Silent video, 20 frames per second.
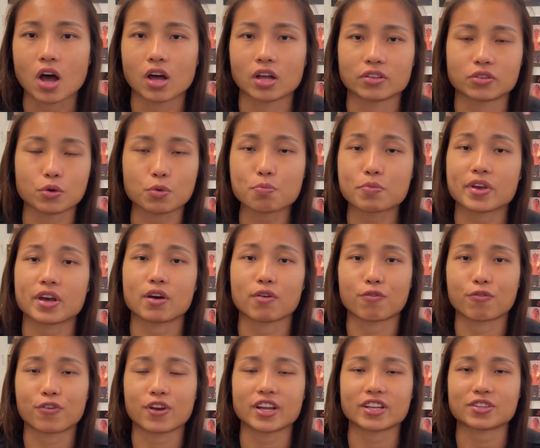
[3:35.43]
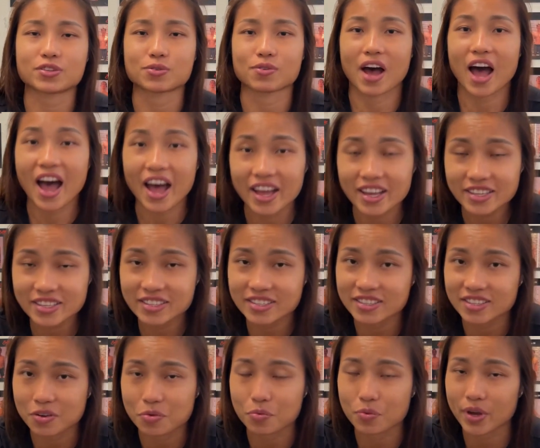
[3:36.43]
Don't be afraid to ask
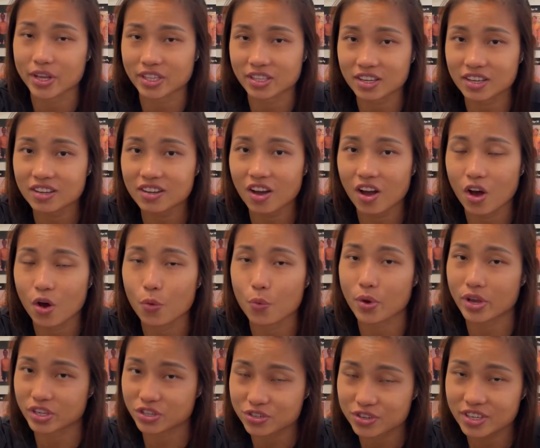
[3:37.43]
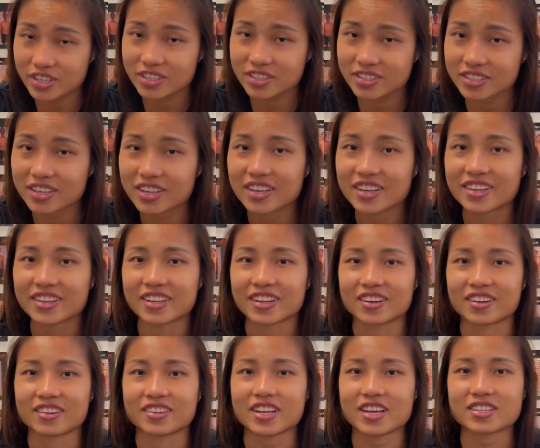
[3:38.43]
the waiter or waitress.
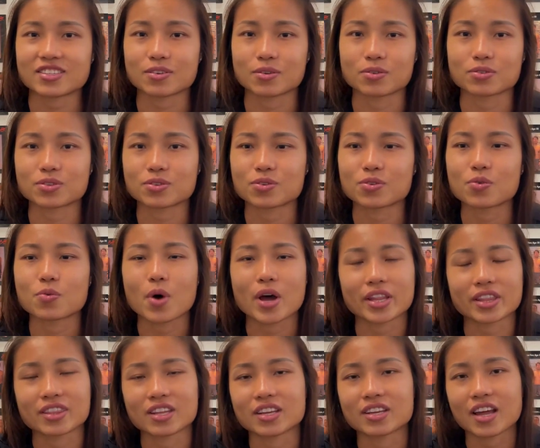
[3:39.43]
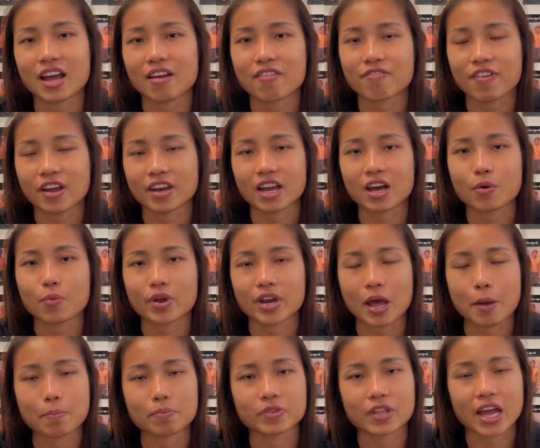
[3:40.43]
That's also one thing that I find out when
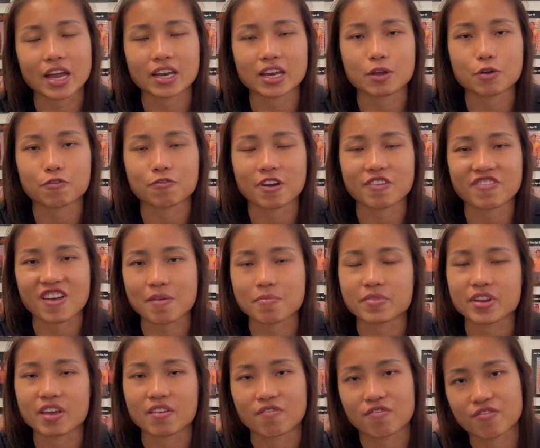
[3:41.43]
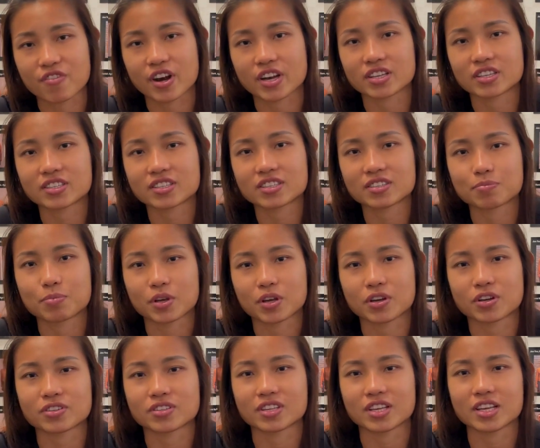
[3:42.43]
I'm dining with my family and friends,
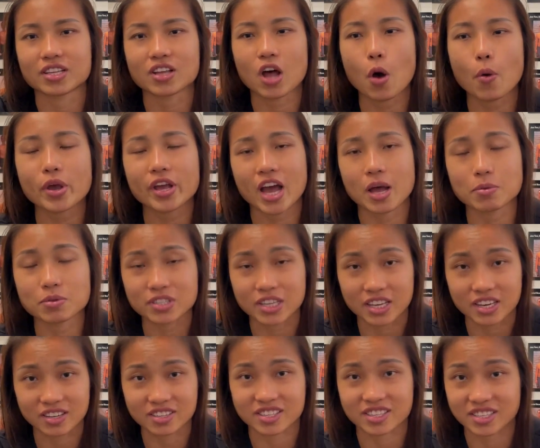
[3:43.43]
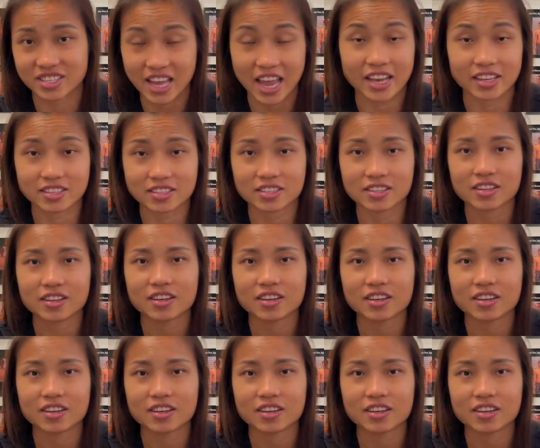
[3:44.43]
because it always comes in a set.